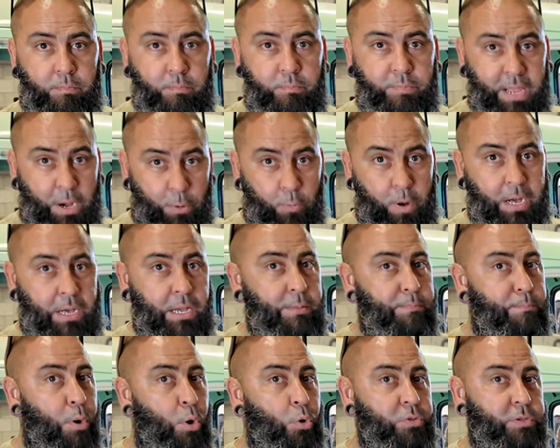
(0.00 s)
directly
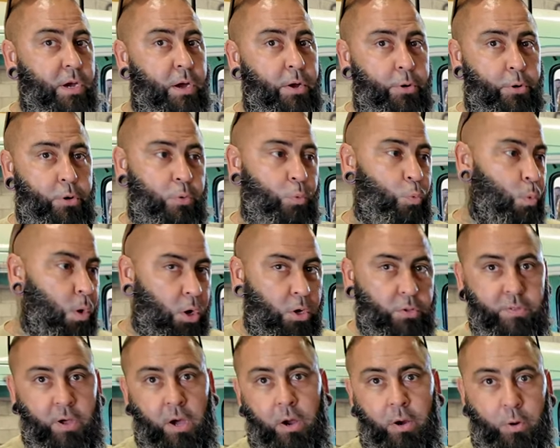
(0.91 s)
bolt on or
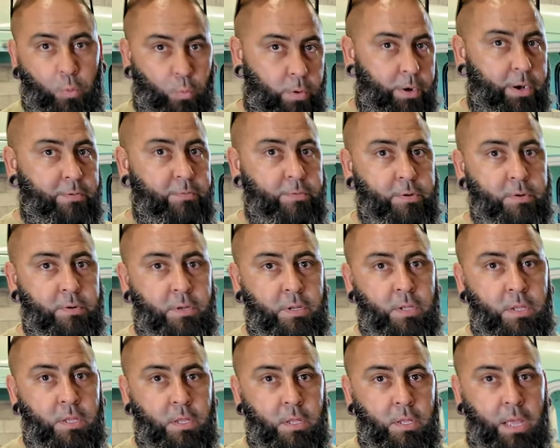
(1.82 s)
weld on or whatever.
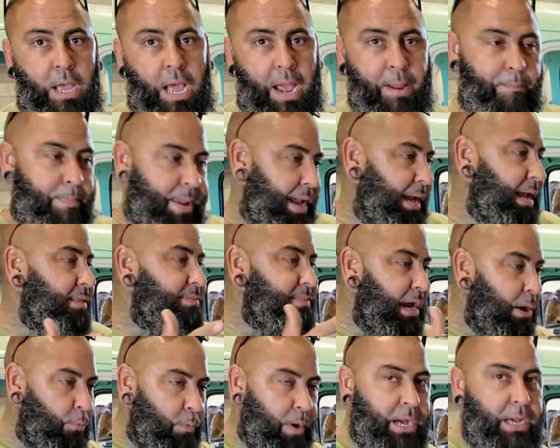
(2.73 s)
And it's gonna I perfect. make it
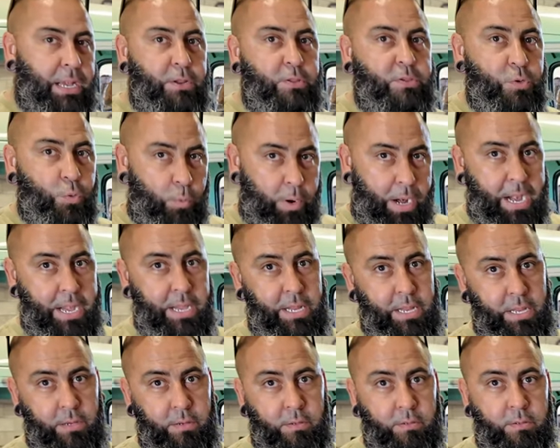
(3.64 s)
directly to what I
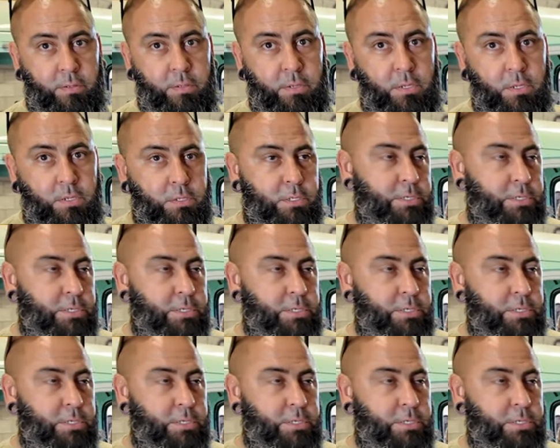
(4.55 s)
need. Right.